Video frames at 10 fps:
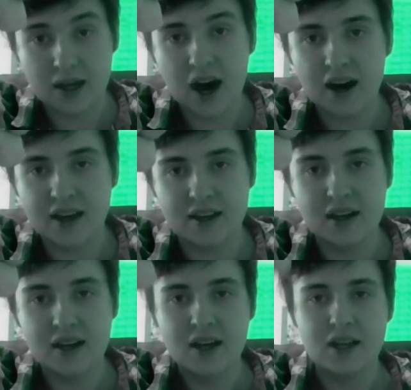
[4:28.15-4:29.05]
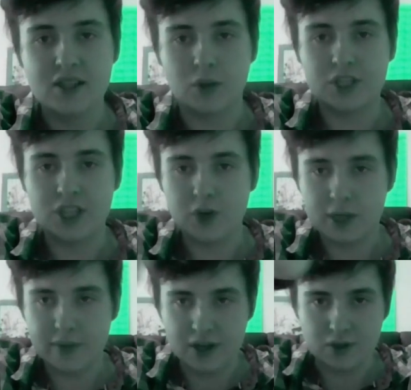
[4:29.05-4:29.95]
car here. So what she
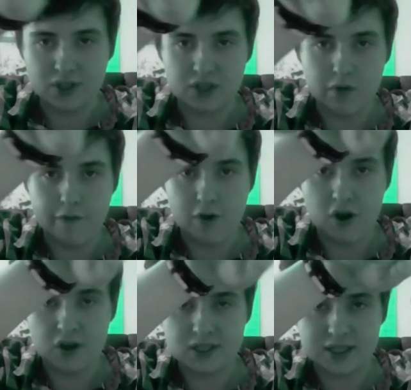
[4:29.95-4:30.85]
wanted me to do is just reverse